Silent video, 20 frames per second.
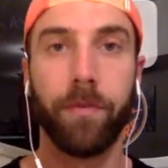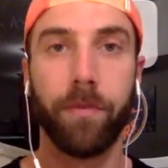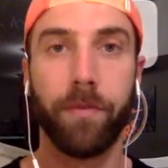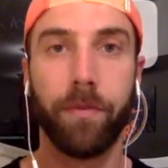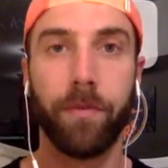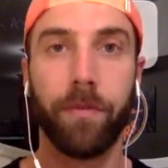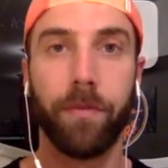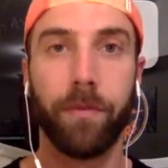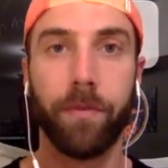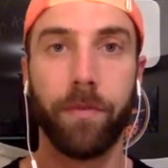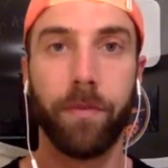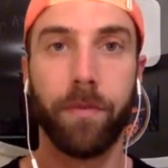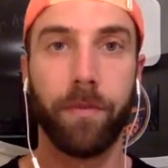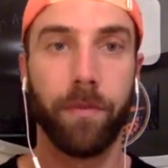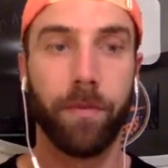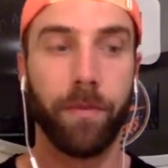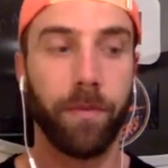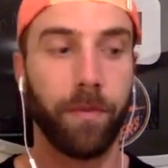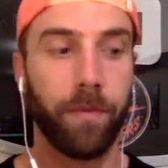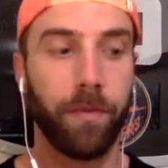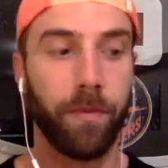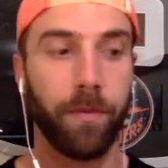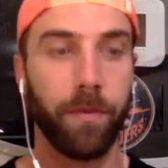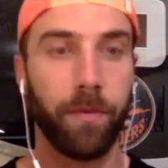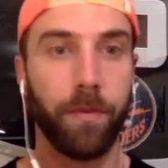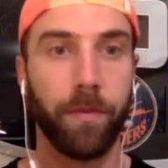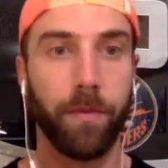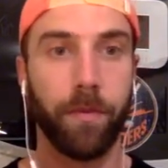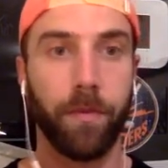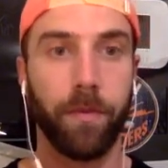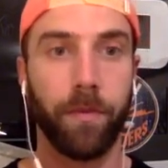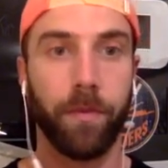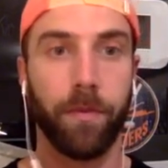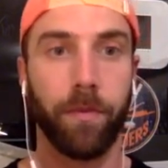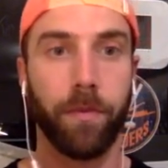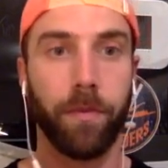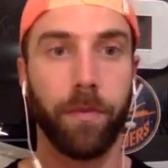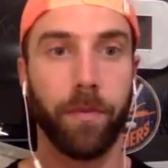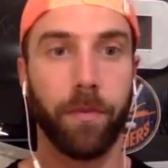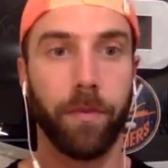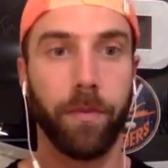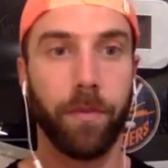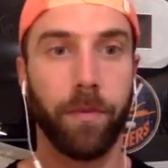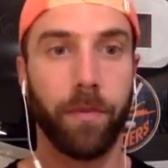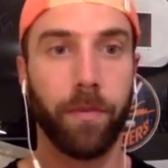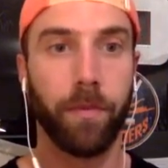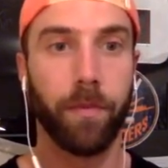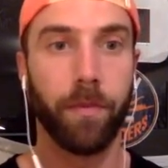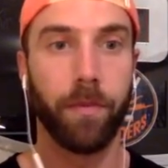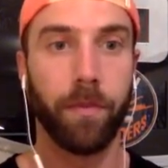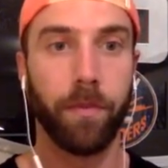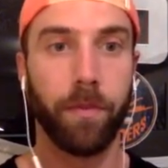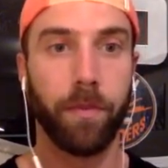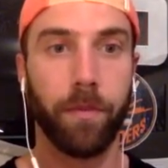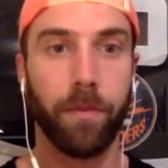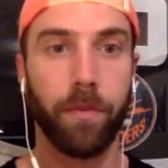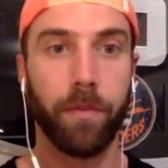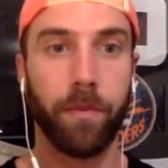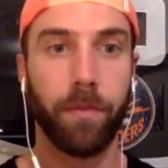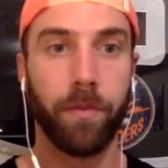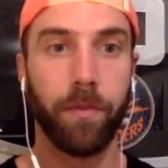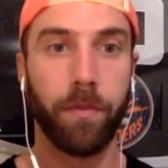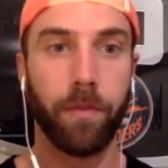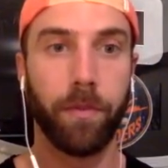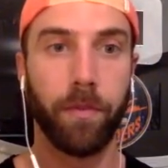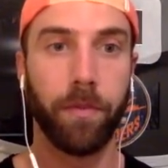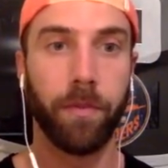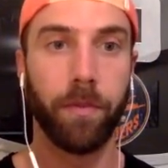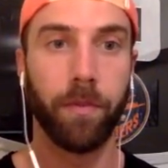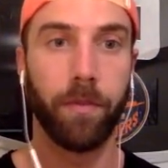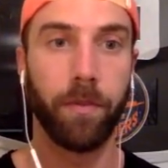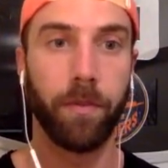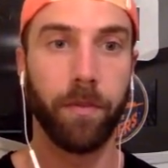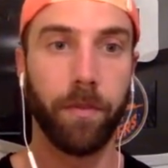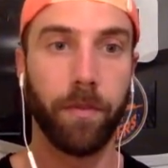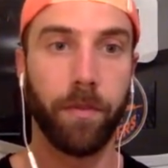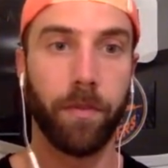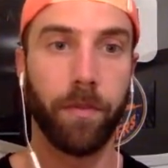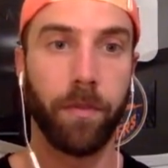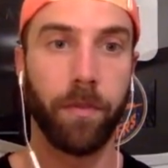This person isn't speaking.